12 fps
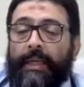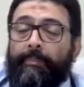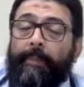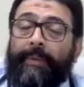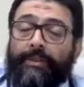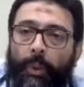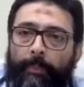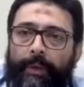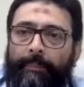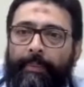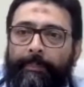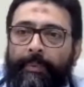there may be so
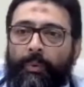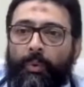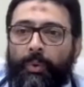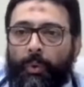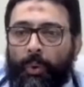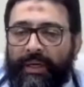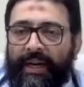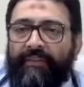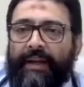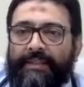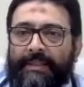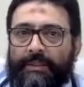many people who don't have
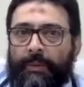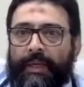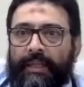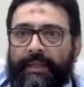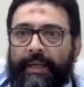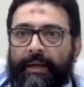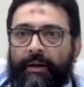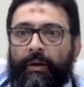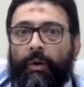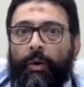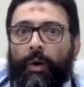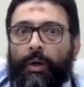access to healthcare
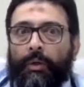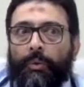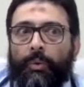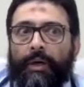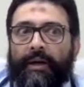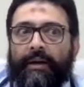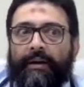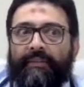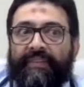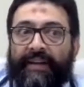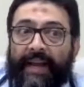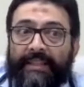or who
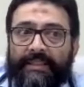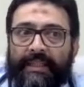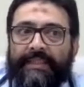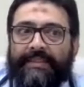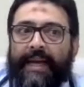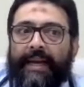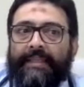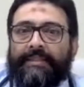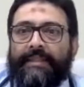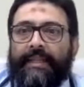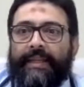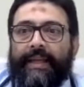are financially
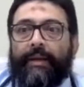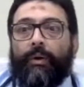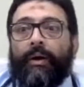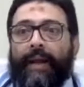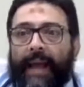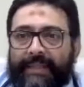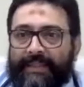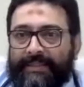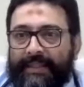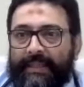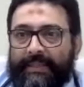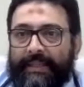challenged that they cannot
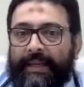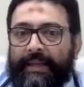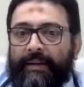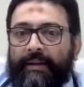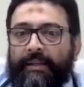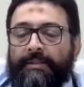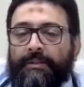access healthcare.